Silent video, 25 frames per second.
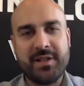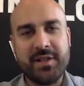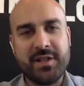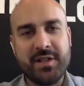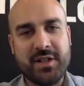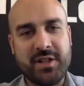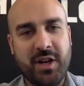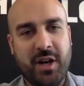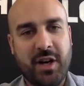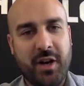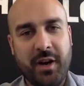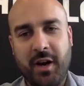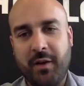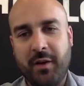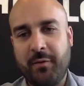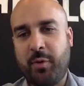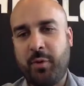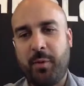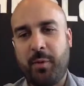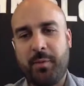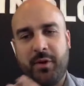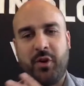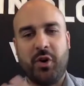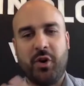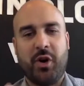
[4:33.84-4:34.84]
start. Now, I've
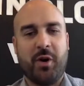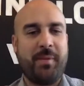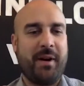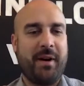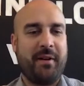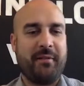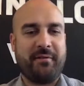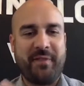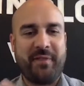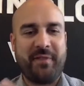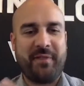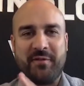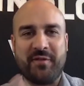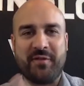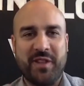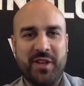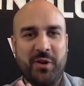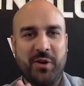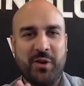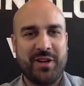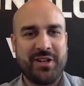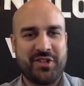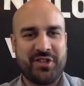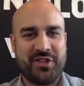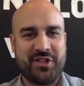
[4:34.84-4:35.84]
probably got about 50
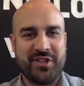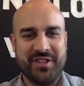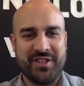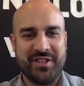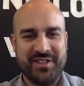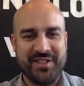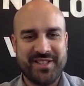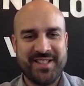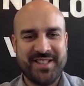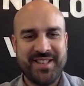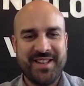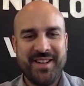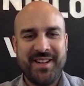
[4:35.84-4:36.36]
questions